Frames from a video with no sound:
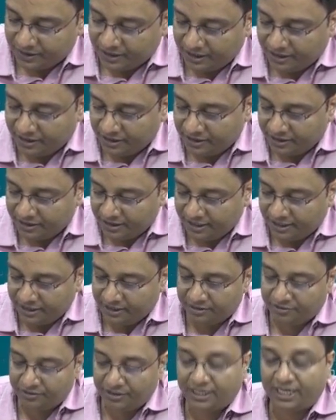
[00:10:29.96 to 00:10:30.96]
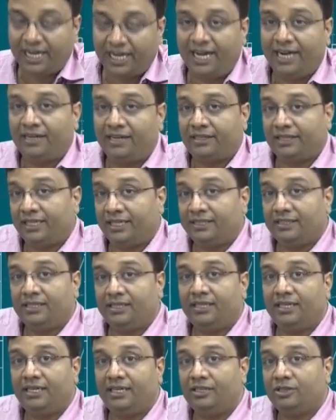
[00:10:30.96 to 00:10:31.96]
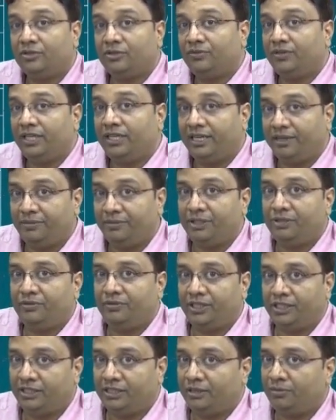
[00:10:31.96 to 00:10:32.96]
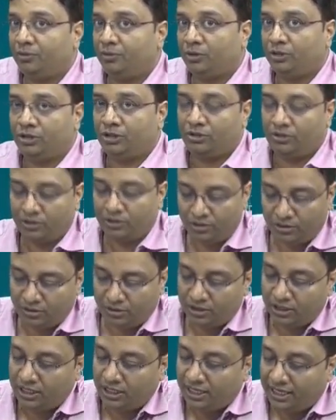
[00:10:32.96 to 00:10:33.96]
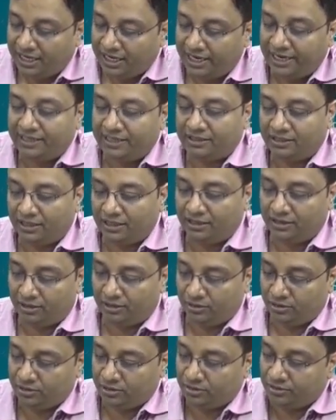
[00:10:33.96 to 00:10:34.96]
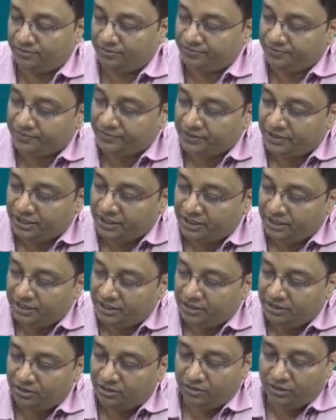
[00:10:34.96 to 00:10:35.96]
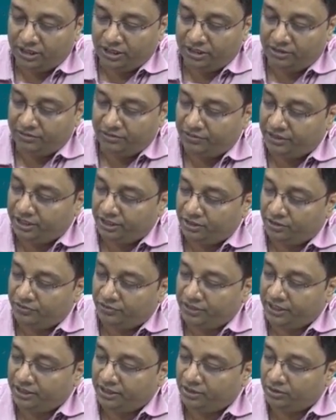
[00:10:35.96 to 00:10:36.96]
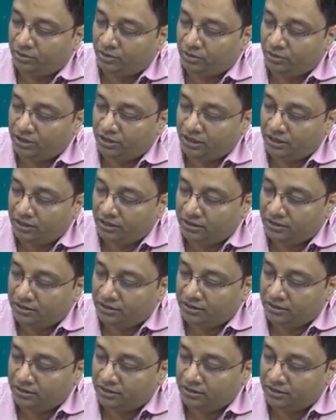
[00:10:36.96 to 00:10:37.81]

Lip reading: right. This radius will act as the radius of the hemispherical portion also and cylinder also. So we need to find total